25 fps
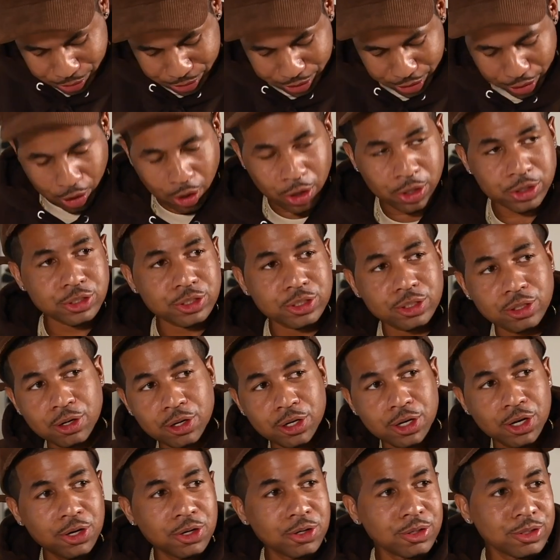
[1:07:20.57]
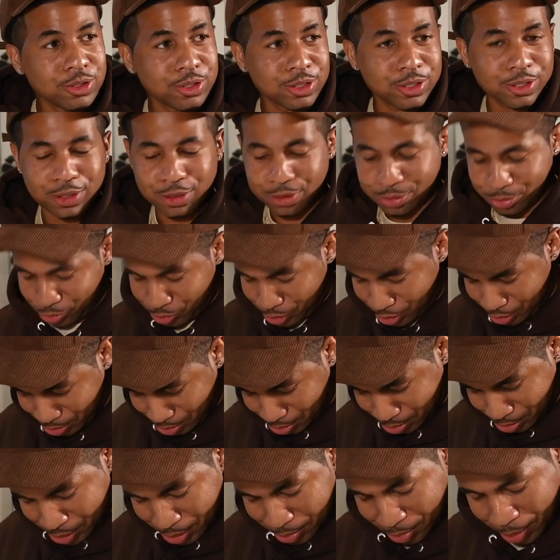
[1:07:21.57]
with the Arch logo. Awesome.
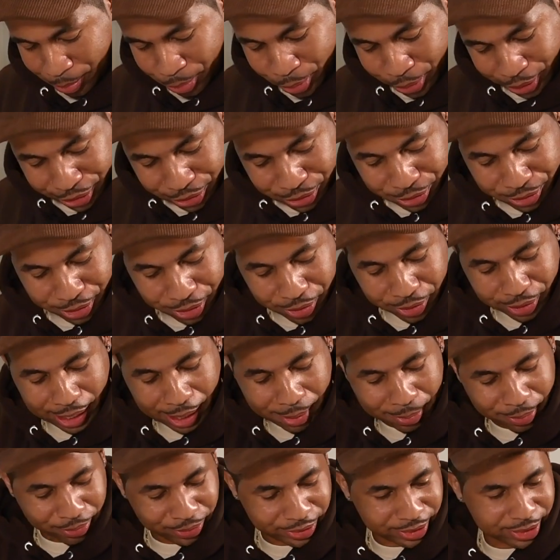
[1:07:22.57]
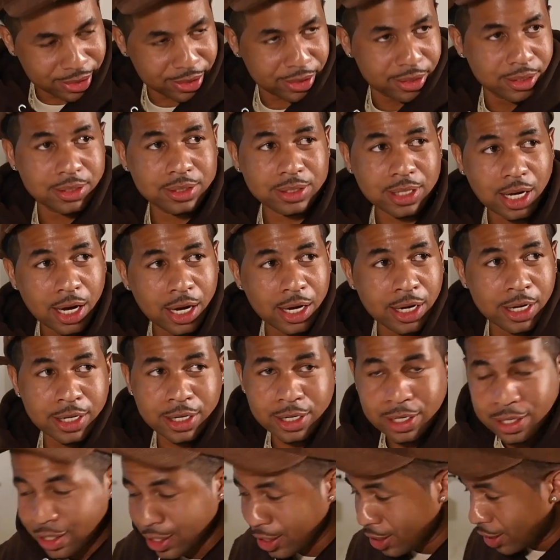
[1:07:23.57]
Yep. Me and my boy Hugo came up with this
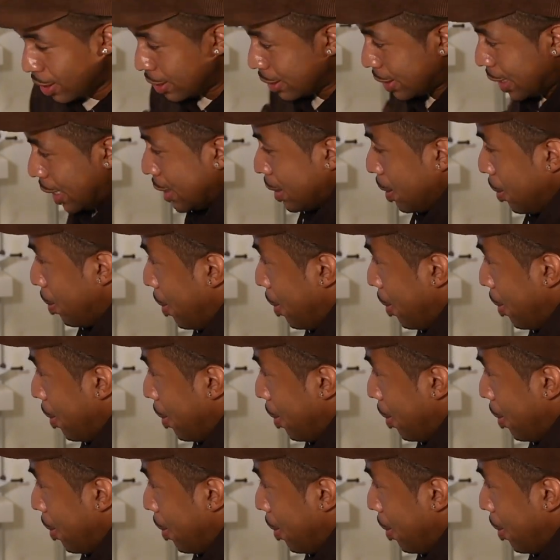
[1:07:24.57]
design. It's got the